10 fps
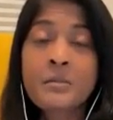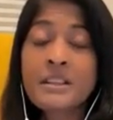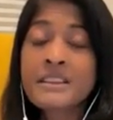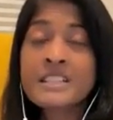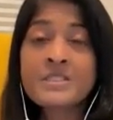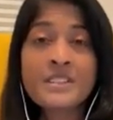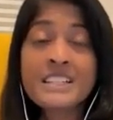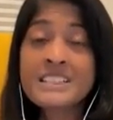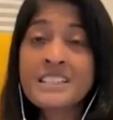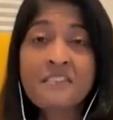but these
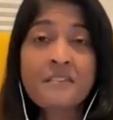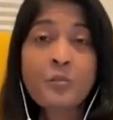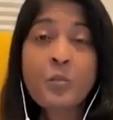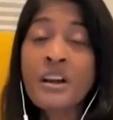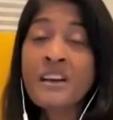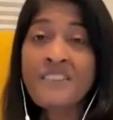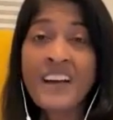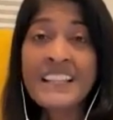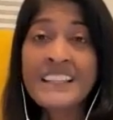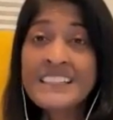feelings are one,
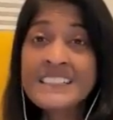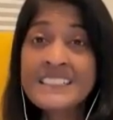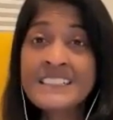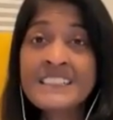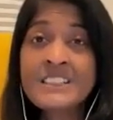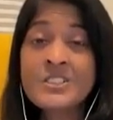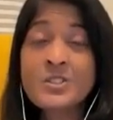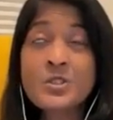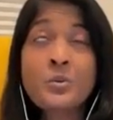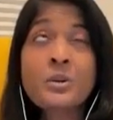valid,
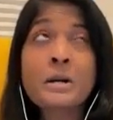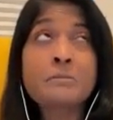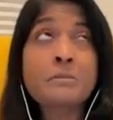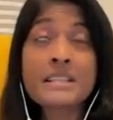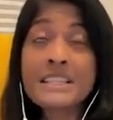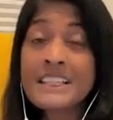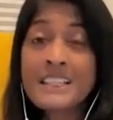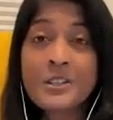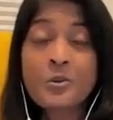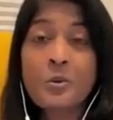two,
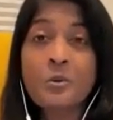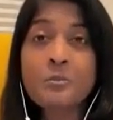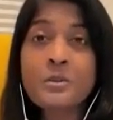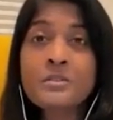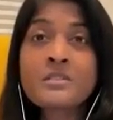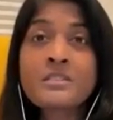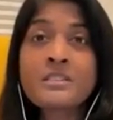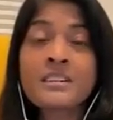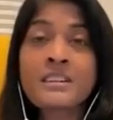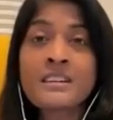completely normal,
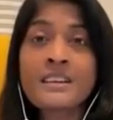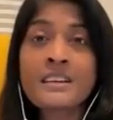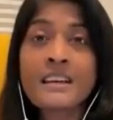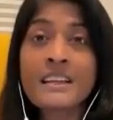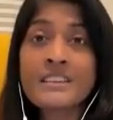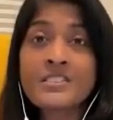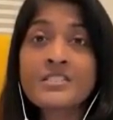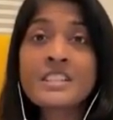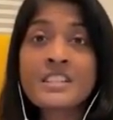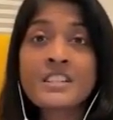and
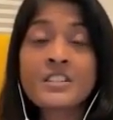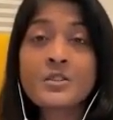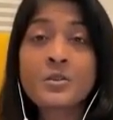three,